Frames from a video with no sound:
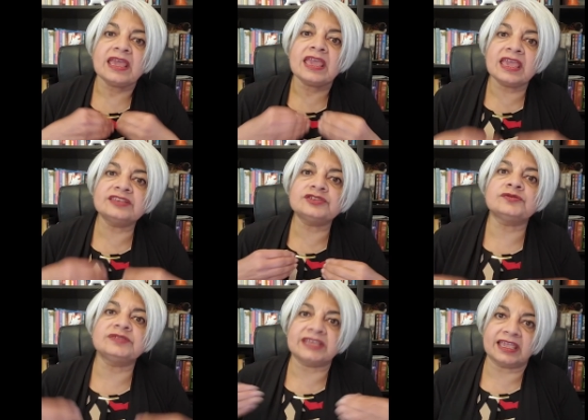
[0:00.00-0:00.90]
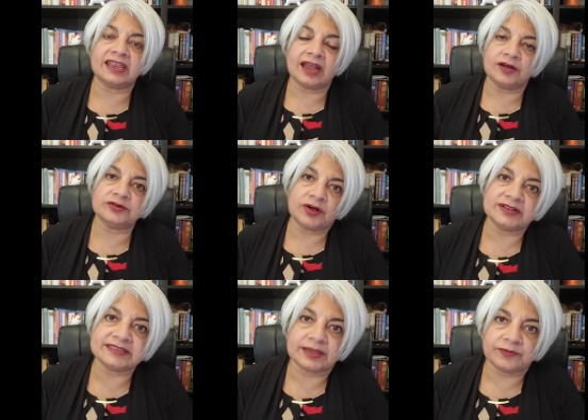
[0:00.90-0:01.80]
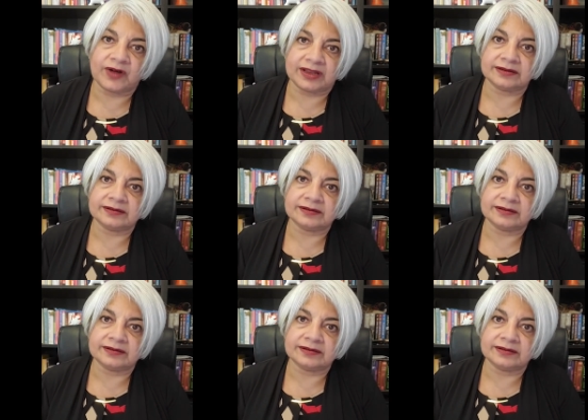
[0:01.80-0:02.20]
is to take it out on someone